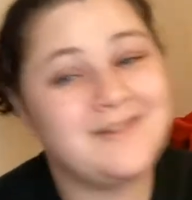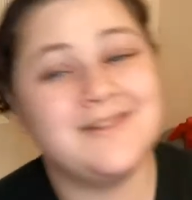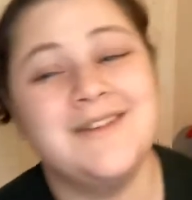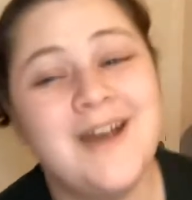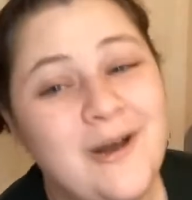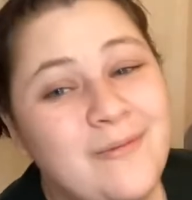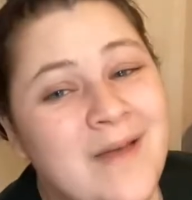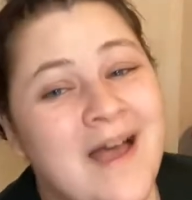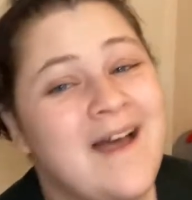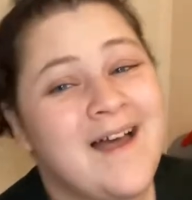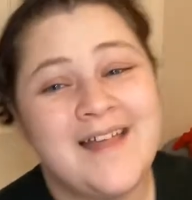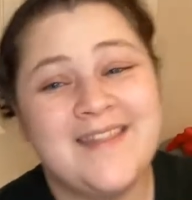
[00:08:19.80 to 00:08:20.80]
You know,
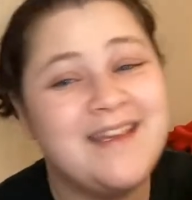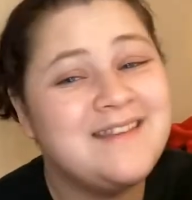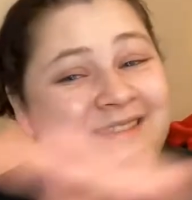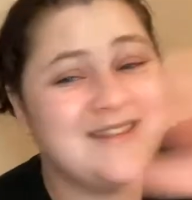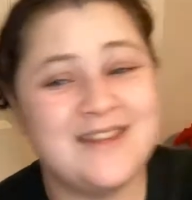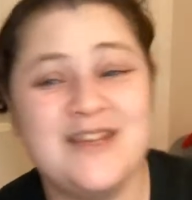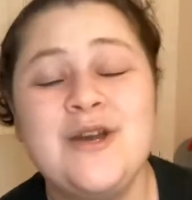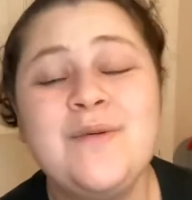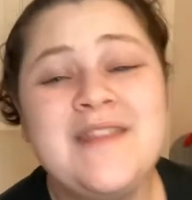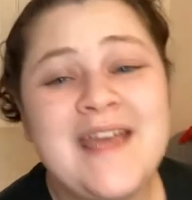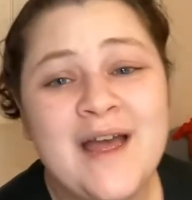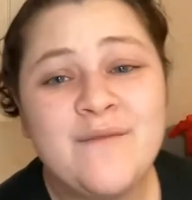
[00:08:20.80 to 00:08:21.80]
you know
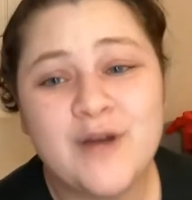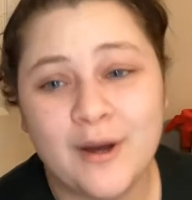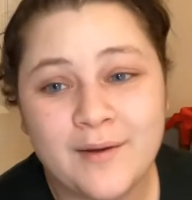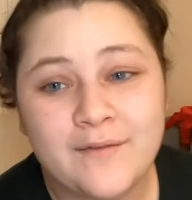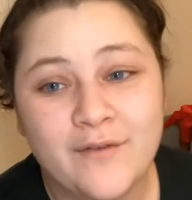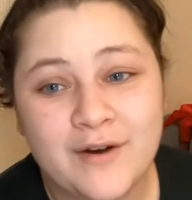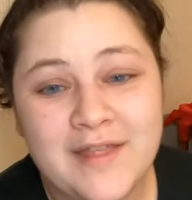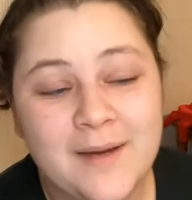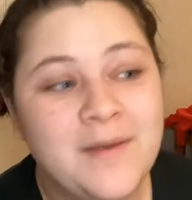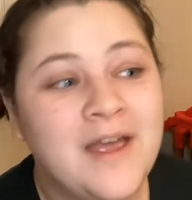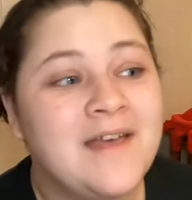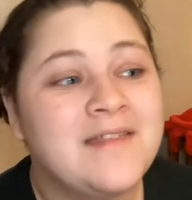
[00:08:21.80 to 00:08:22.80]
what they have going for them?